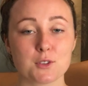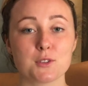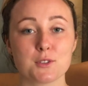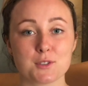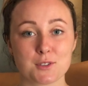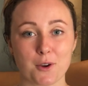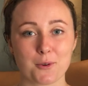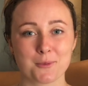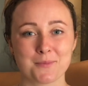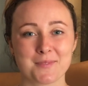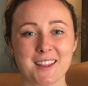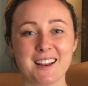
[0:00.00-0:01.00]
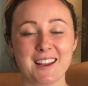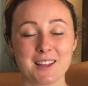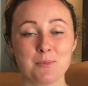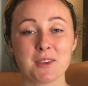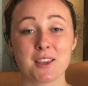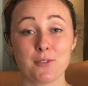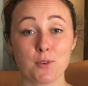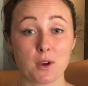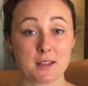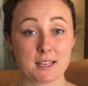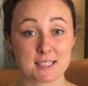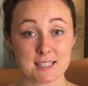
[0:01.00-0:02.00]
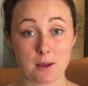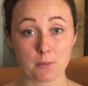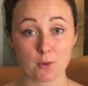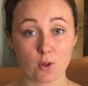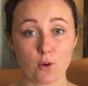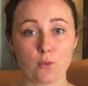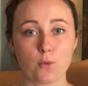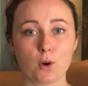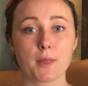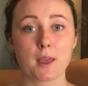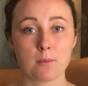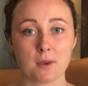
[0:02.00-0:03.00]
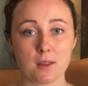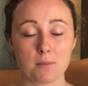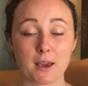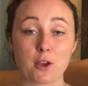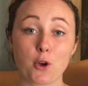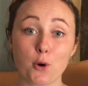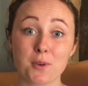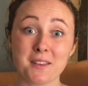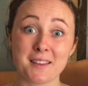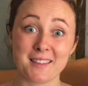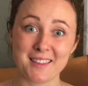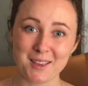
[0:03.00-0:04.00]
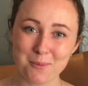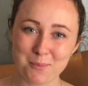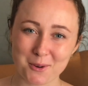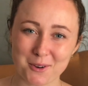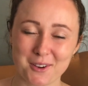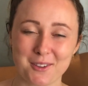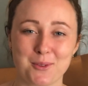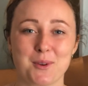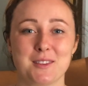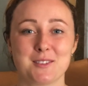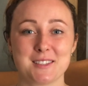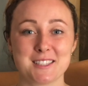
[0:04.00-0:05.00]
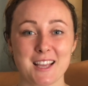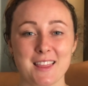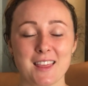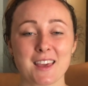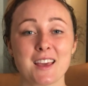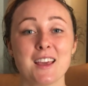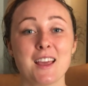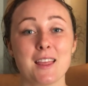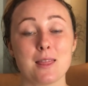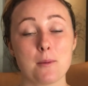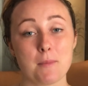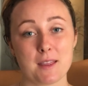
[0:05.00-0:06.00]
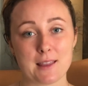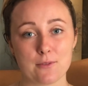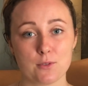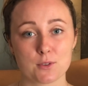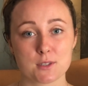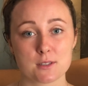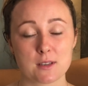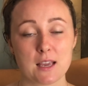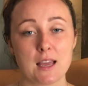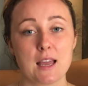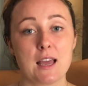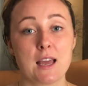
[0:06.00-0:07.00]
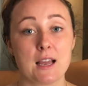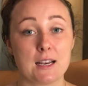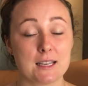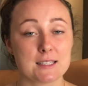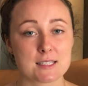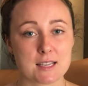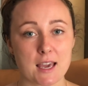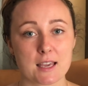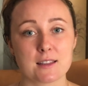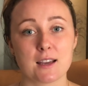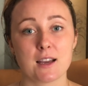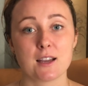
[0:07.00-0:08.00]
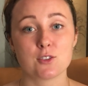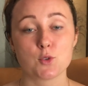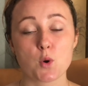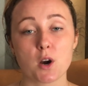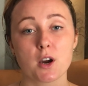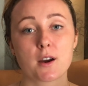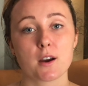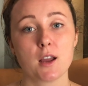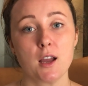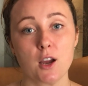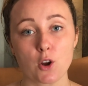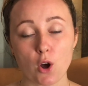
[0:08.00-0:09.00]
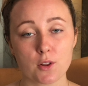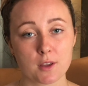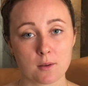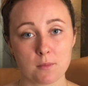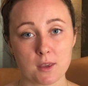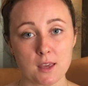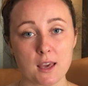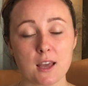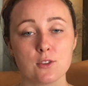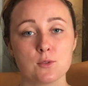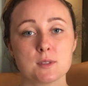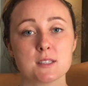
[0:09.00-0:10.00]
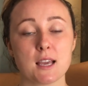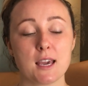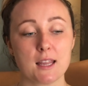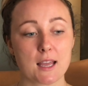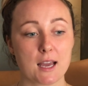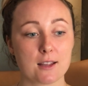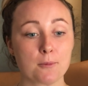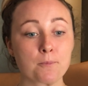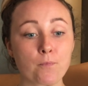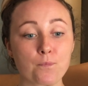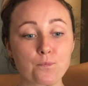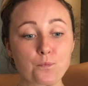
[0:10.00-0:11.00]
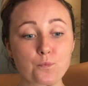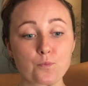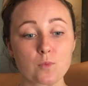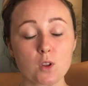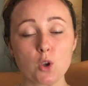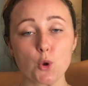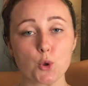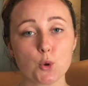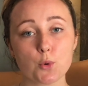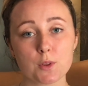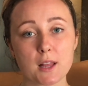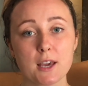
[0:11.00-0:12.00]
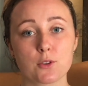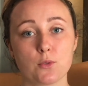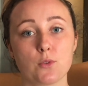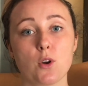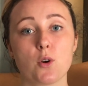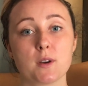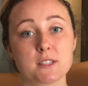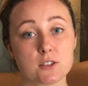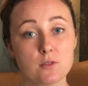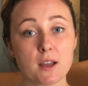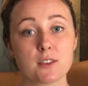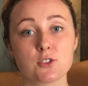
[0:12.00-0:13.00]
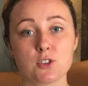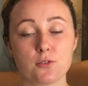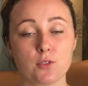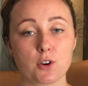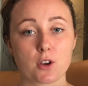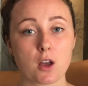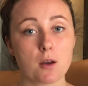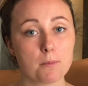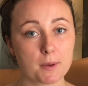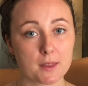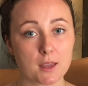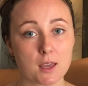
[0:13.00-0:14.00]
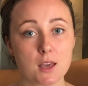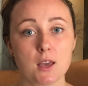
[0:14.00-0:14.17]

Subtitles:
So let me give you an example of what I mean by going deeper into understanding the metaphors. Let's say that you are calling me and you say that you would like to know a strategy for your company